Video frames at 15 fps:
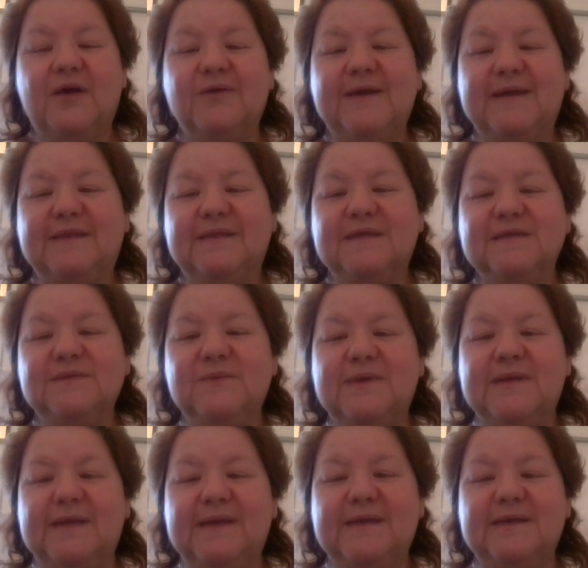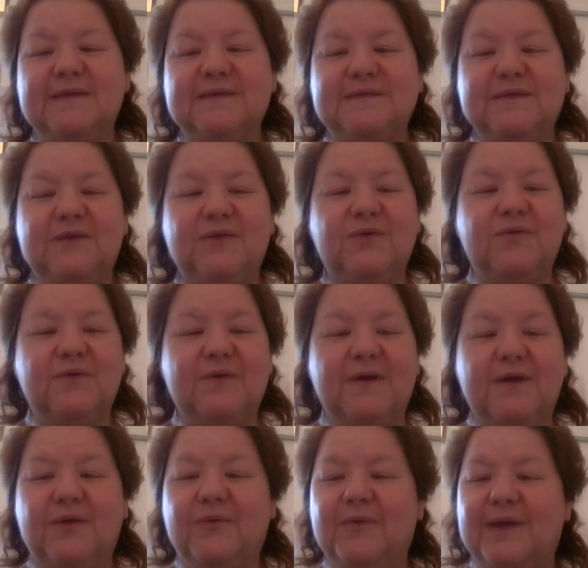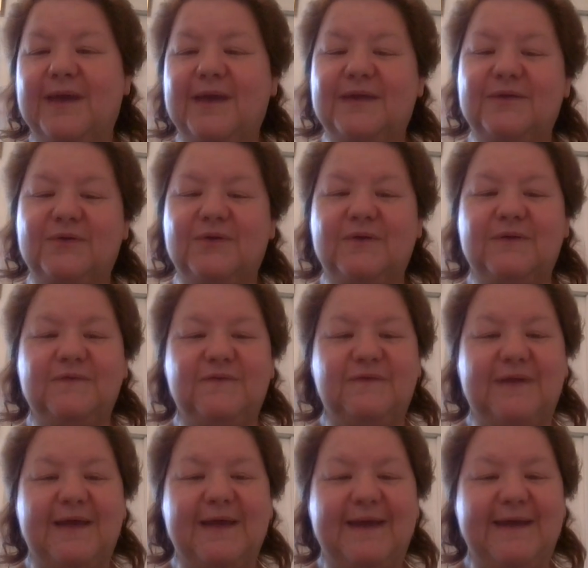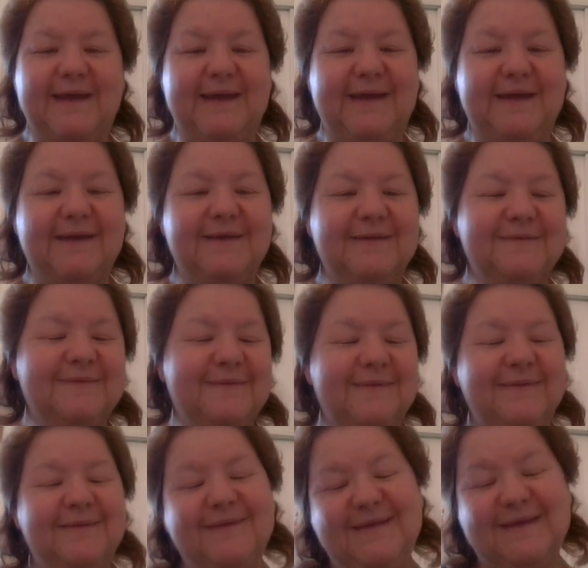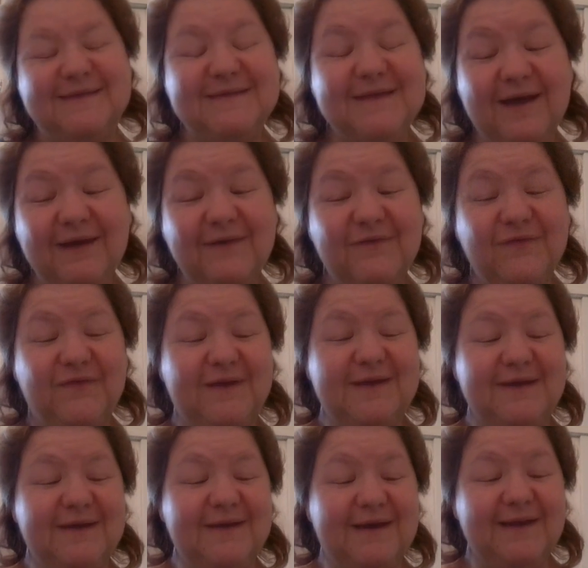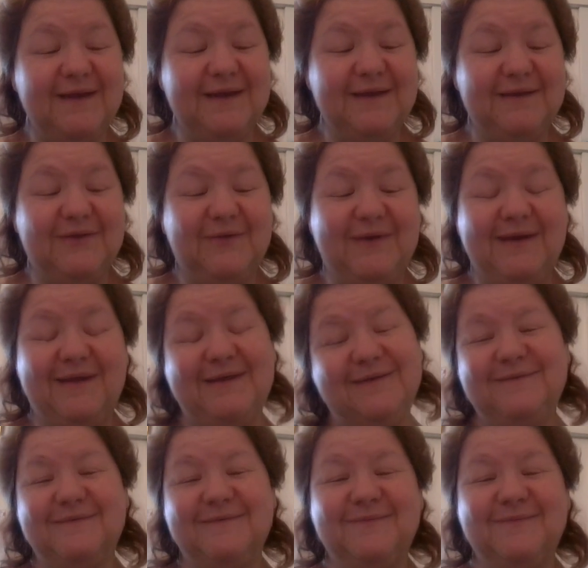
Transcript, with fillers: All right, this one is You're a Grand Old Flag. It's kind of fun. I like doing it.